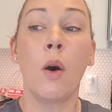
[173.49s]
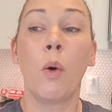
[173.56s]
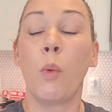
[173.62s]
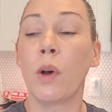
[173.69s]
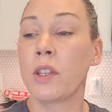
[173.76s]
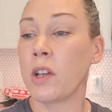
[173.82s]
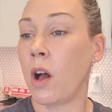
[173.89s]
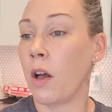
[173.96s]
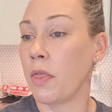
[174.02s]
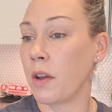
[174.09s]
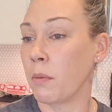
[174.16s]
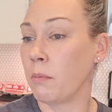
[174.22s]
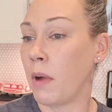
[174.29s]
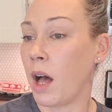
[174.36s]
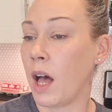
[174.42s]
what's on
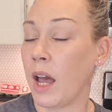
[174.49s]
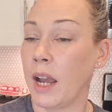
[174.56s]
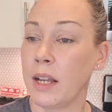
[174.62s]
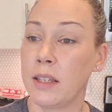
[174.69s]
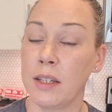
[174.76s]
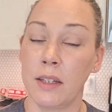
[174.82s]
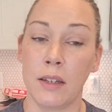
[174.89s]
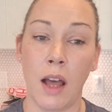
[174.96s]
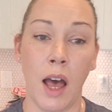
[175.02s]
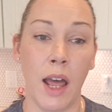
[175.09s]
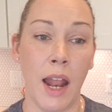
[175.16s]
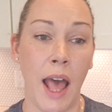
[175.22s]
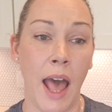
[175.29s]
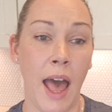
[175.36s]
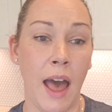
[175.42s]
their mind and
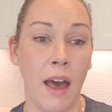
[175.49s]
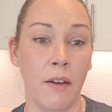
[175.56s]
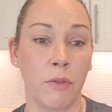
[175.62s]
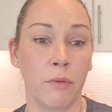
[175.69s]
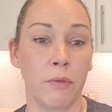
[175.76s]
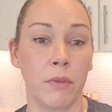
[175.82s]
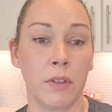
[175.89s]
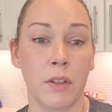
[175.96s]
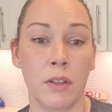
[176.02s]
not have